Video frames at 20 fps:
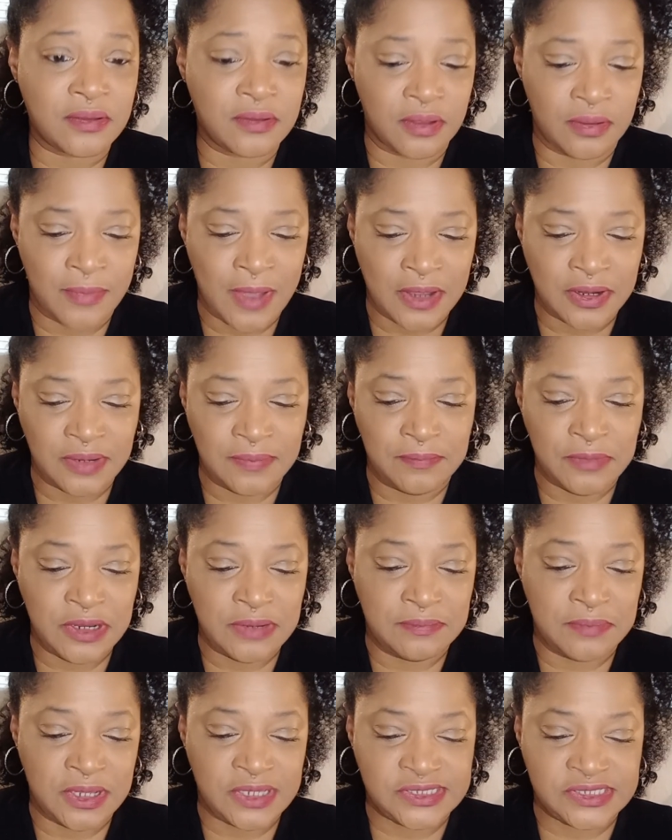about him
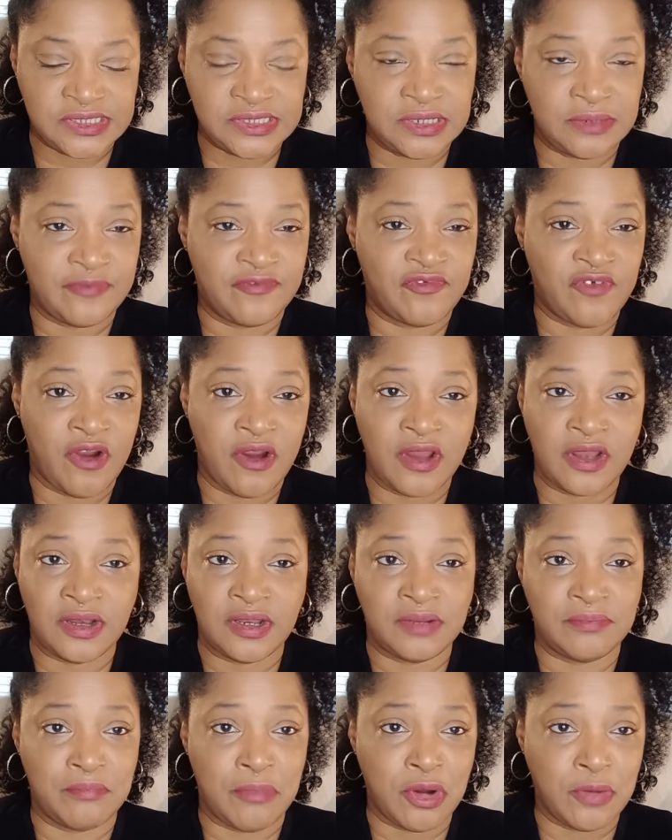being messy and farting
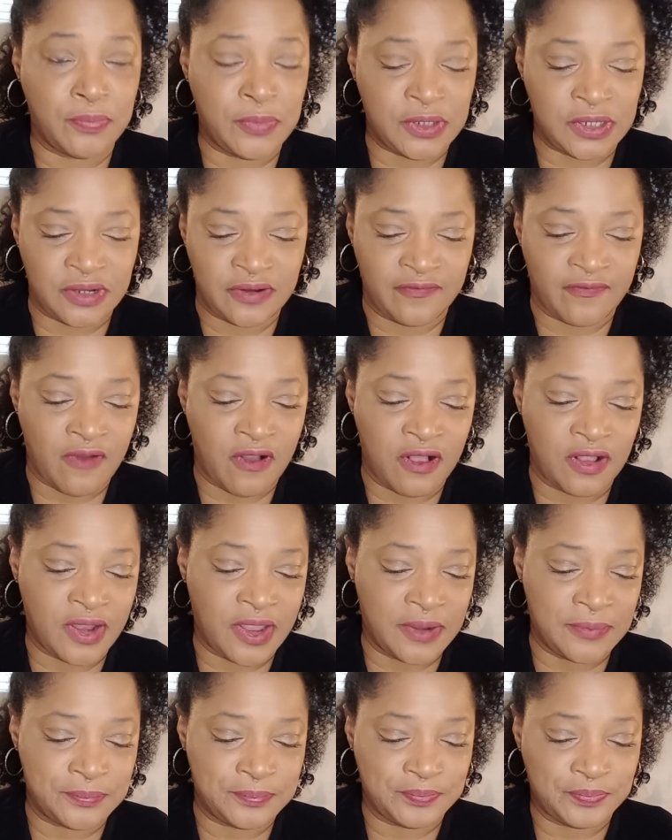and burping and all that.